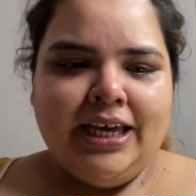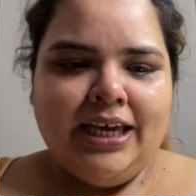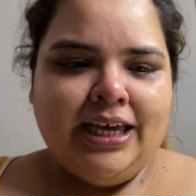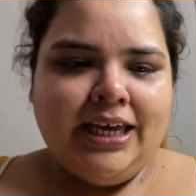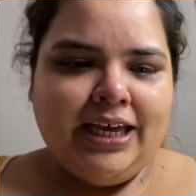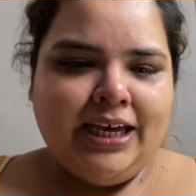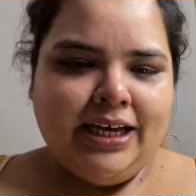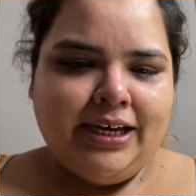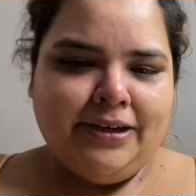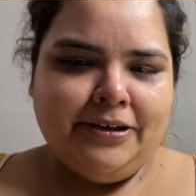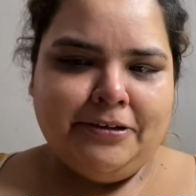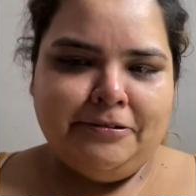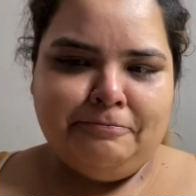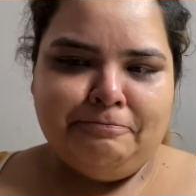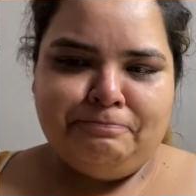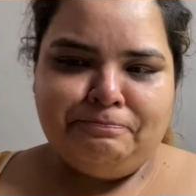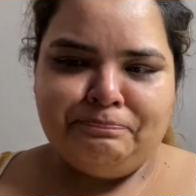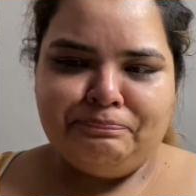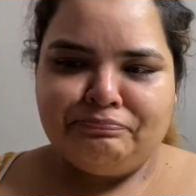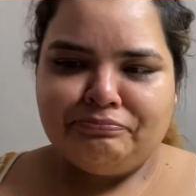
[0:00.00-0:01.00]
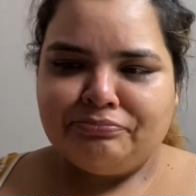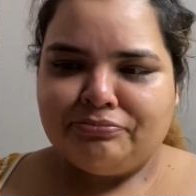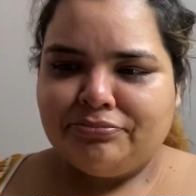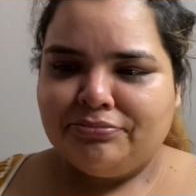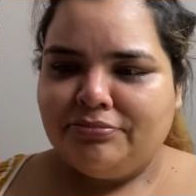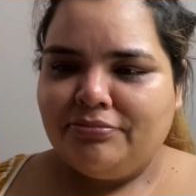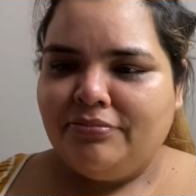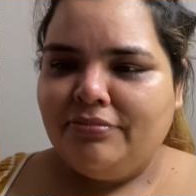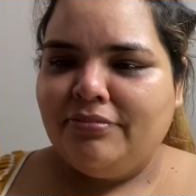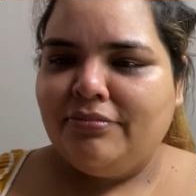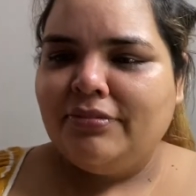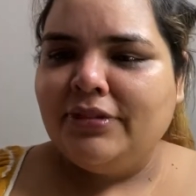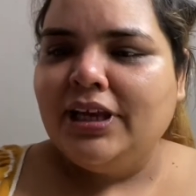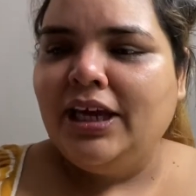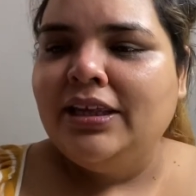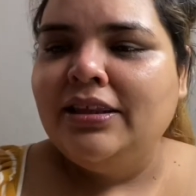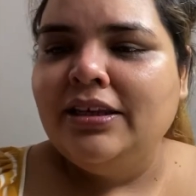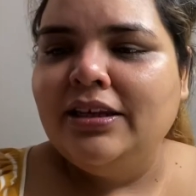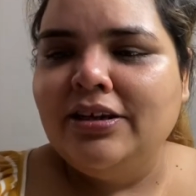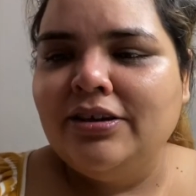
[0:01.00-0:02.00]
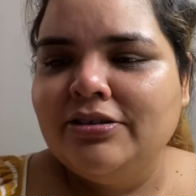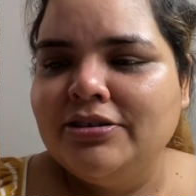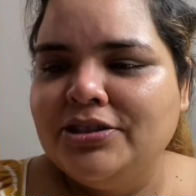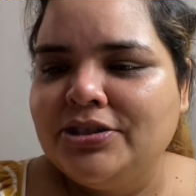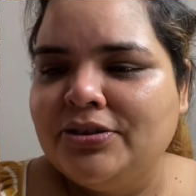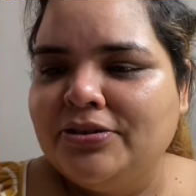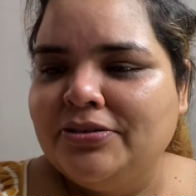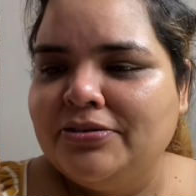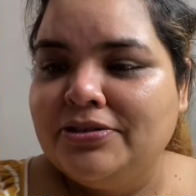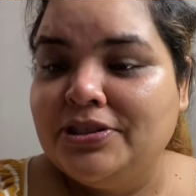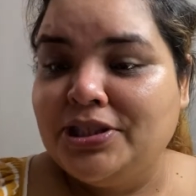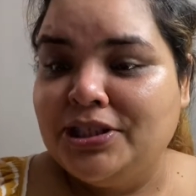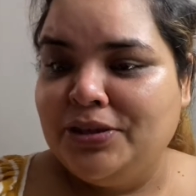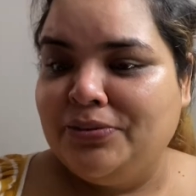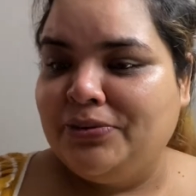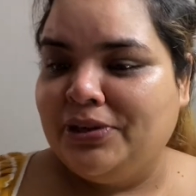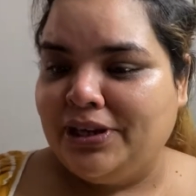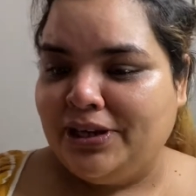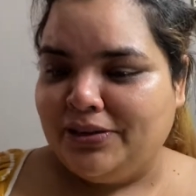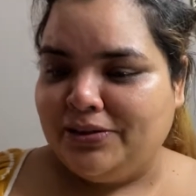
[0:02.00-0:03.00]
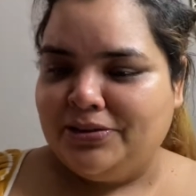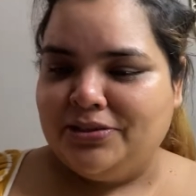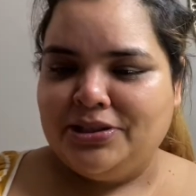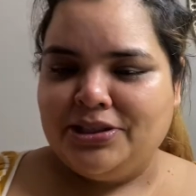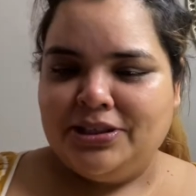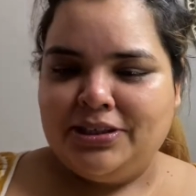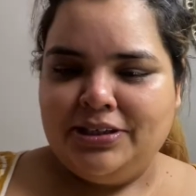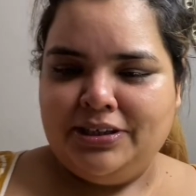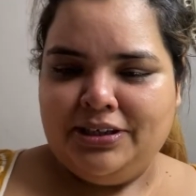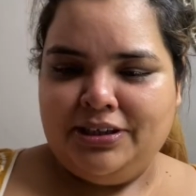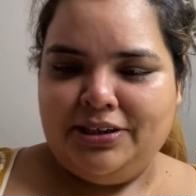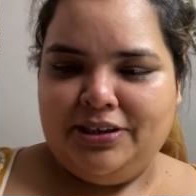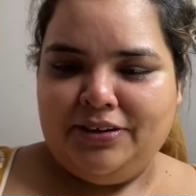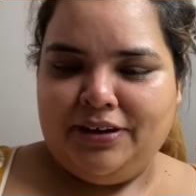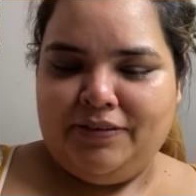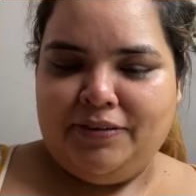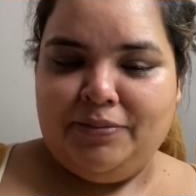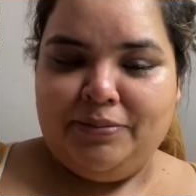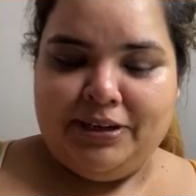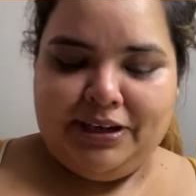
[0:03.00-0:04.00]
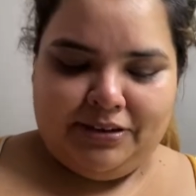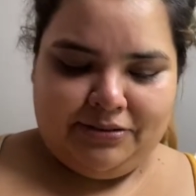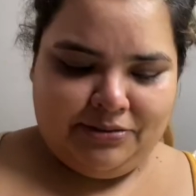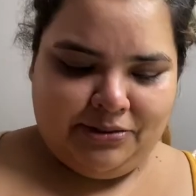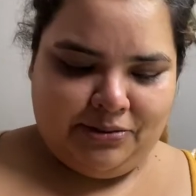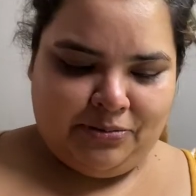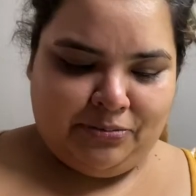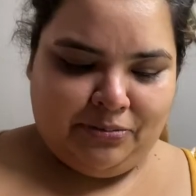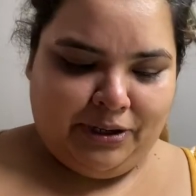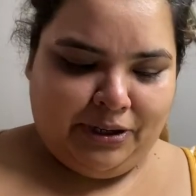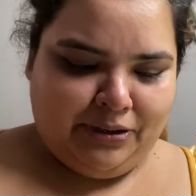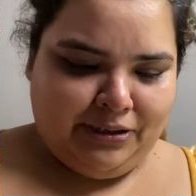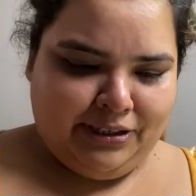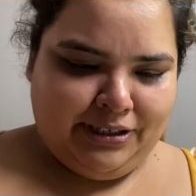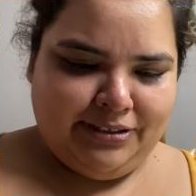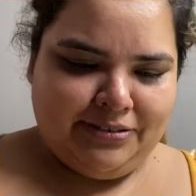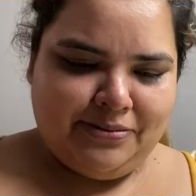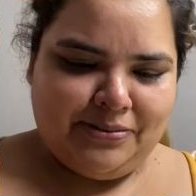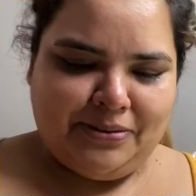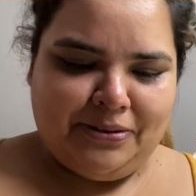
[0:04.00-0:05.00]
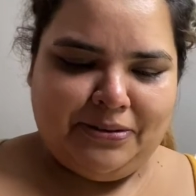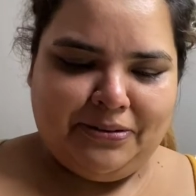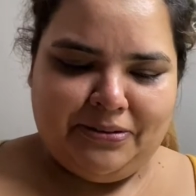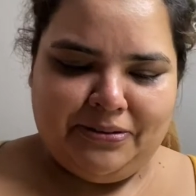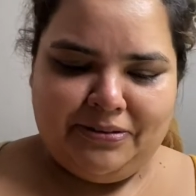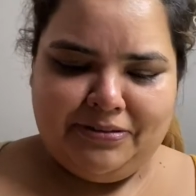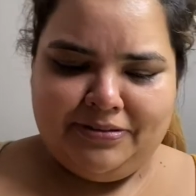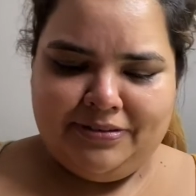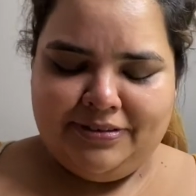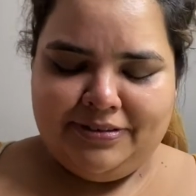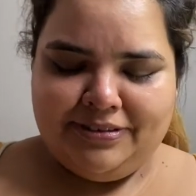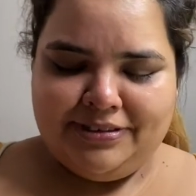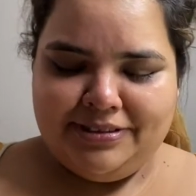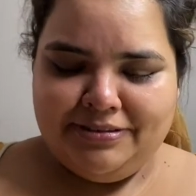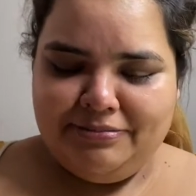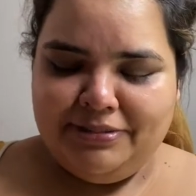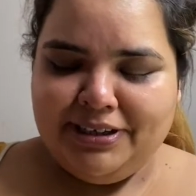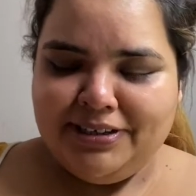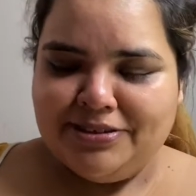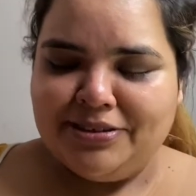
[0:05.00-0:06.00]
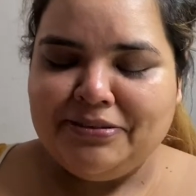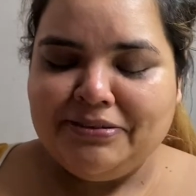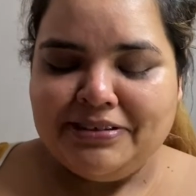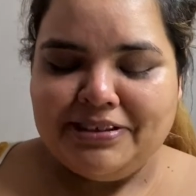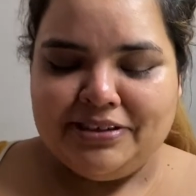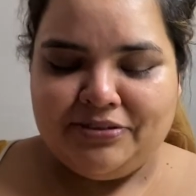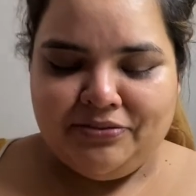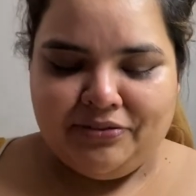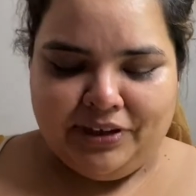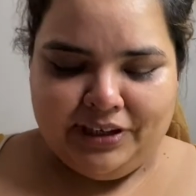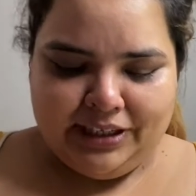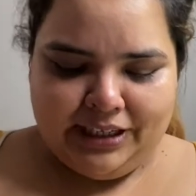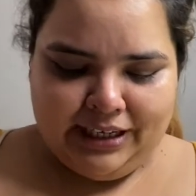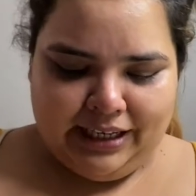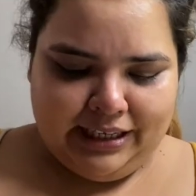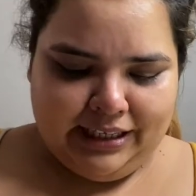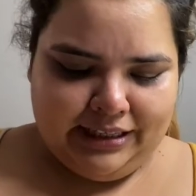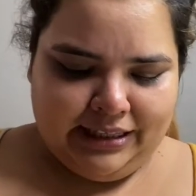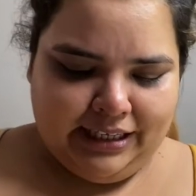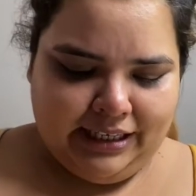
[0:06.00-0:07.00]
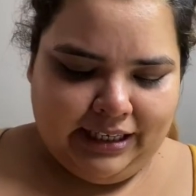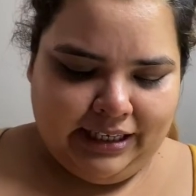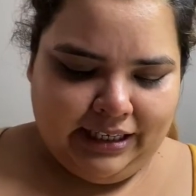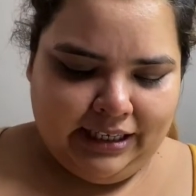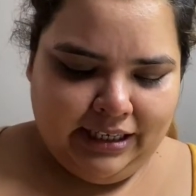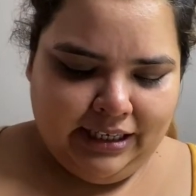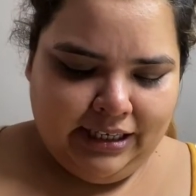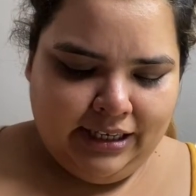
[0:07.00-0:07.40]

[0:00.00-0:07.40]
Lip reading: and then also see what else, you know, everybody else is wearing. So to me, it's always a fun kind of thing.